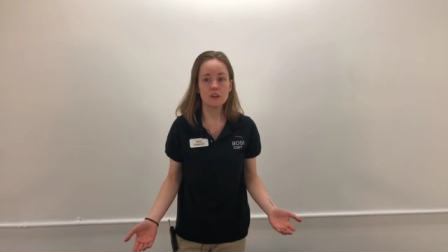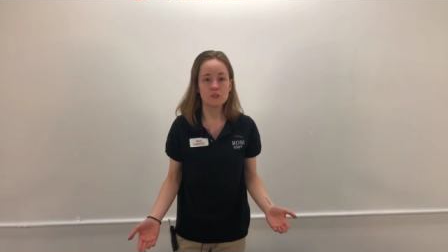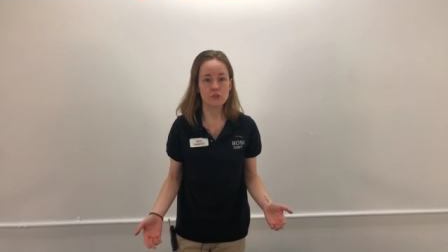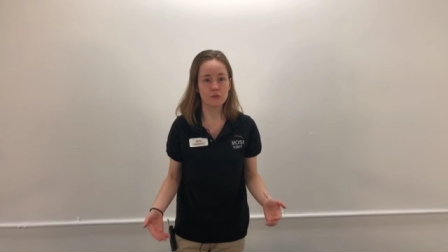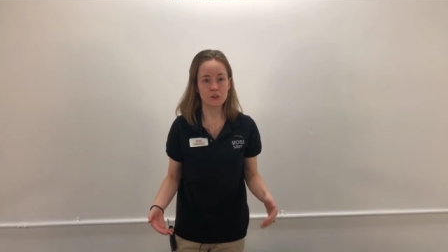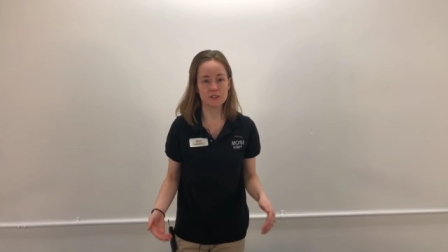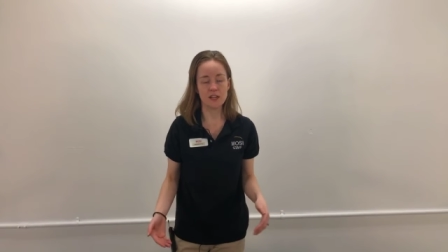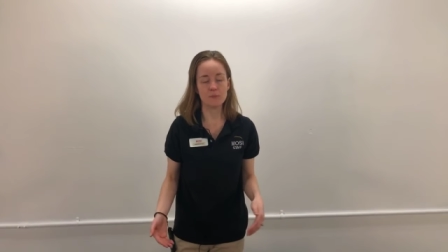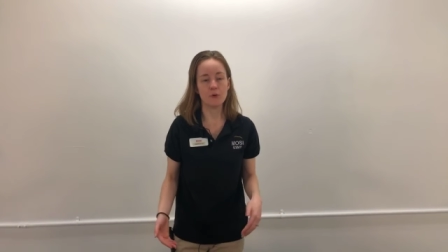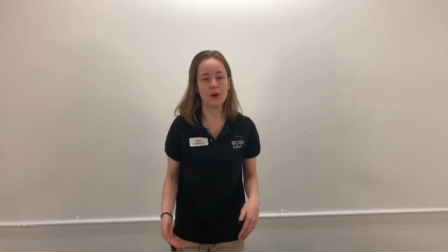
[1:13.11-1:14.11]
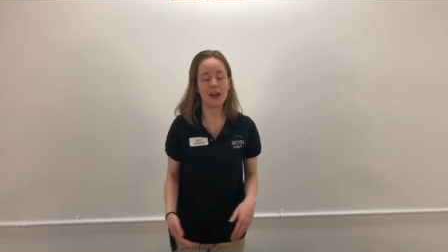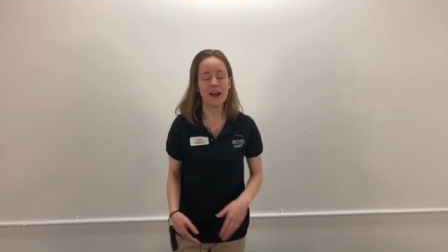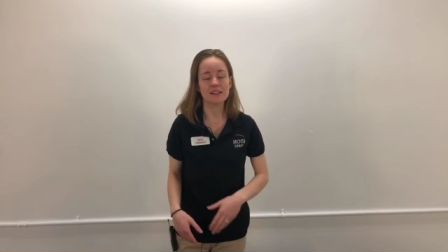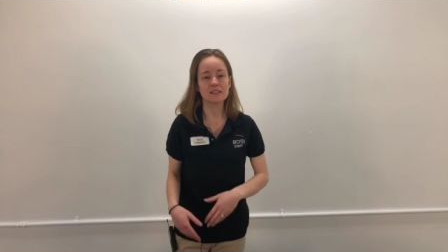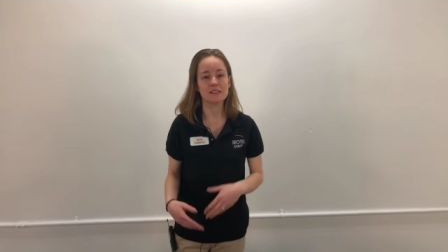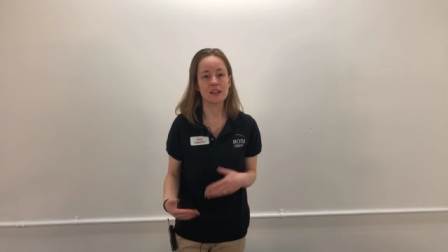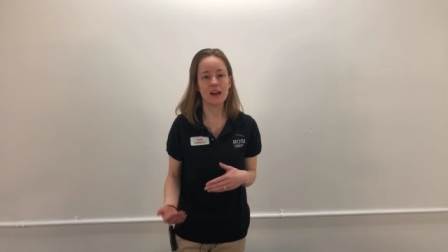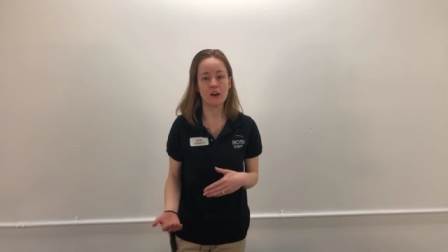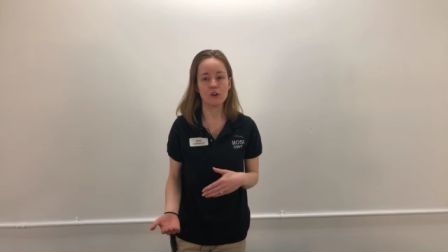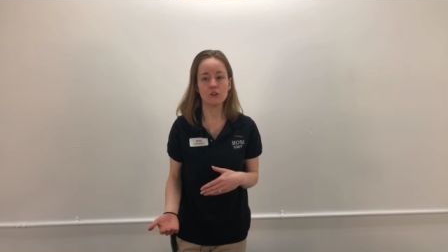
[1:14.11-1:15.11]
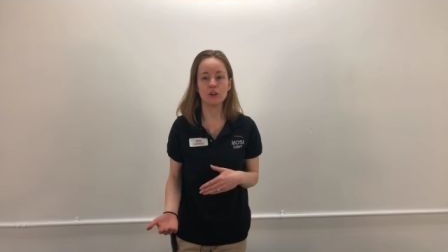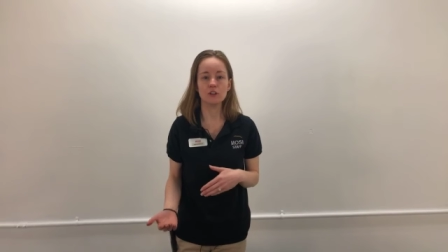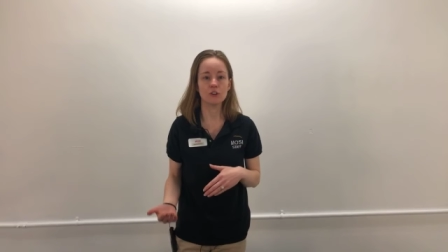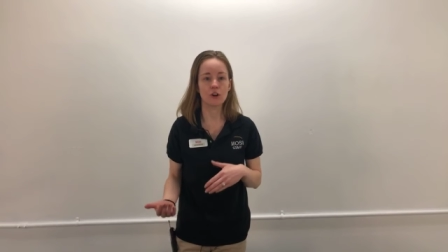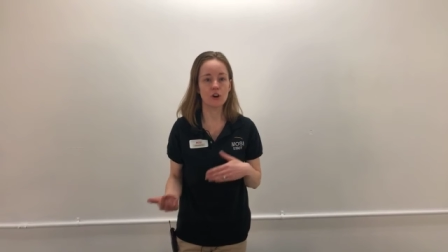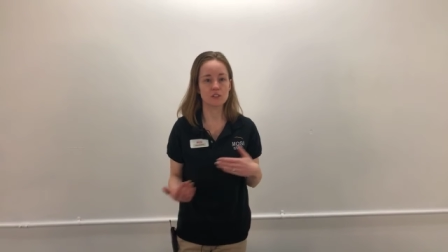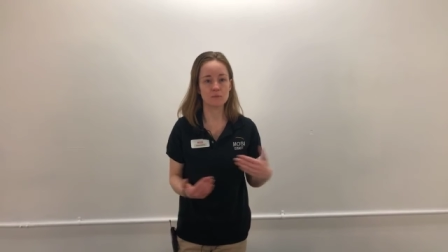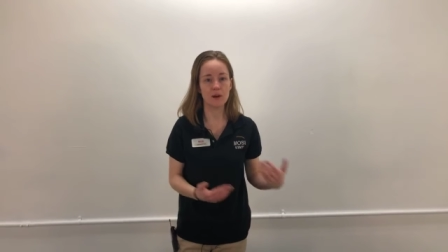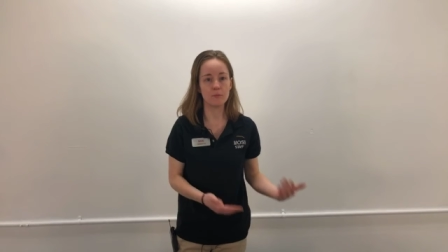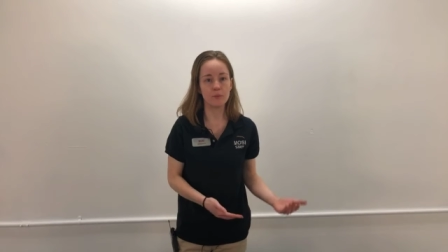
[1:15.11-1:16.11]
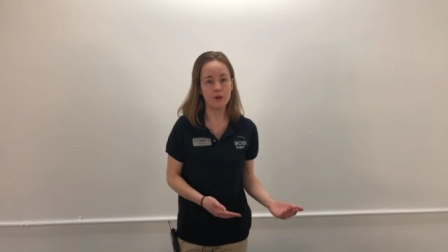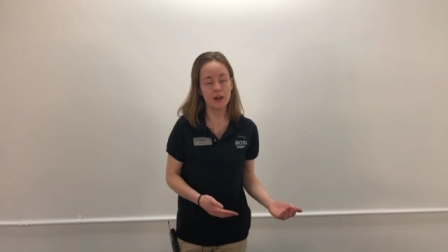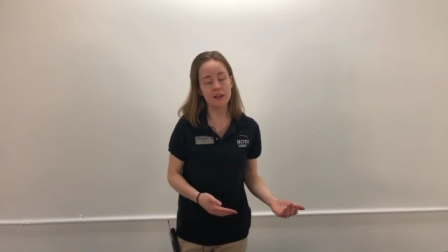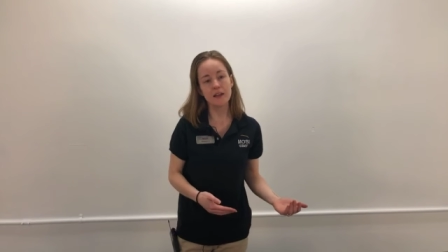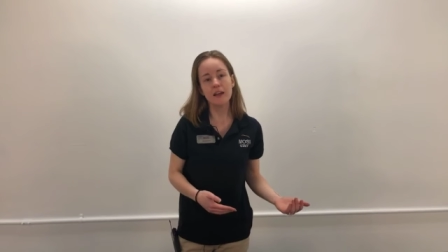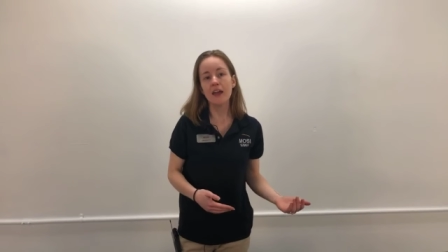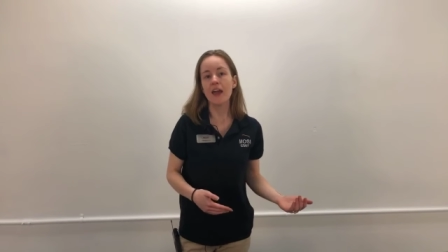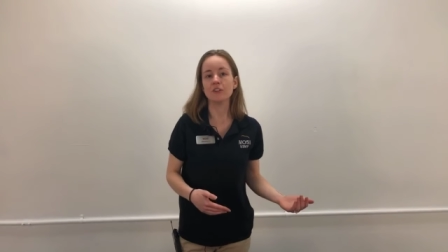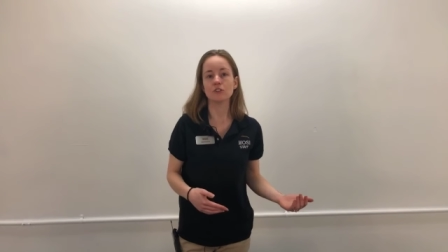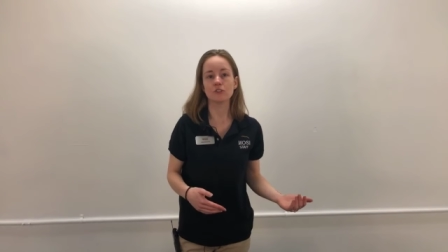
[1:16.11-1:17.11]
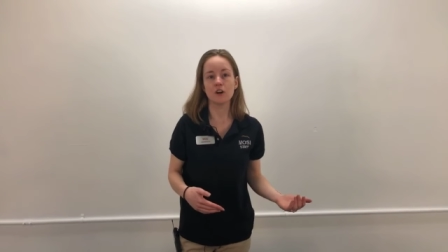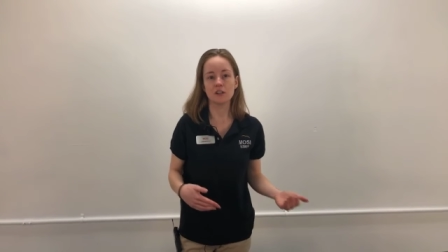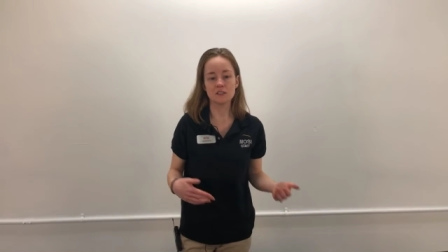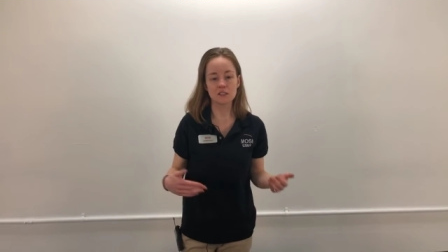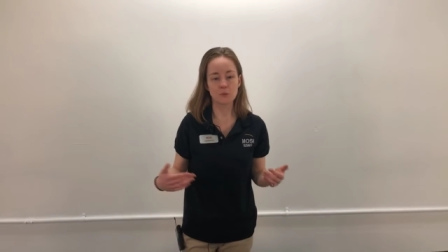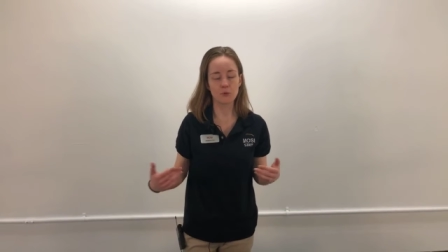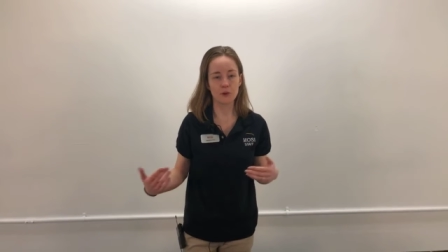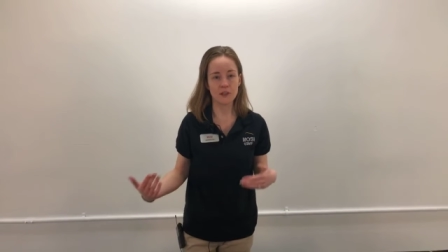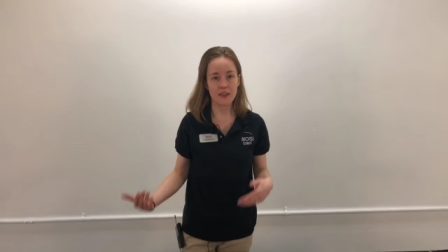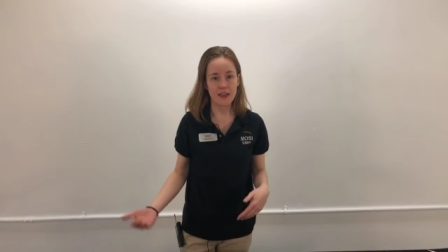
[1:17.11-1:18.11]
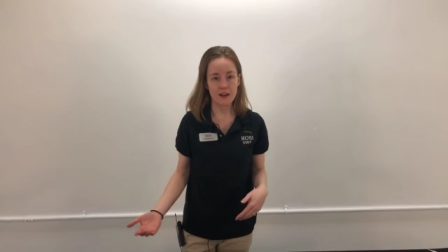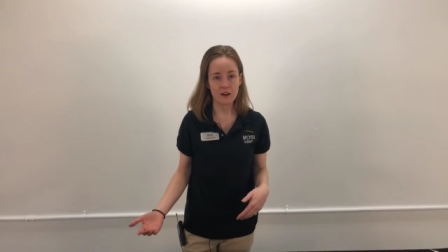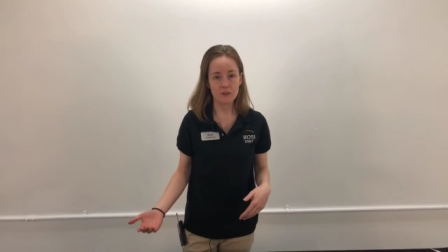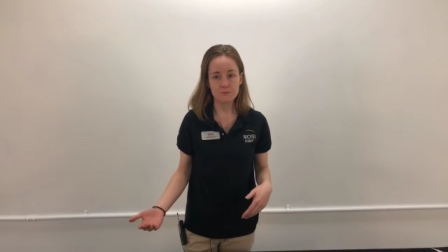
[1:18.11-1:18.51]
So for example, it has to tell your heart to pump blood and your lungs to breathe air.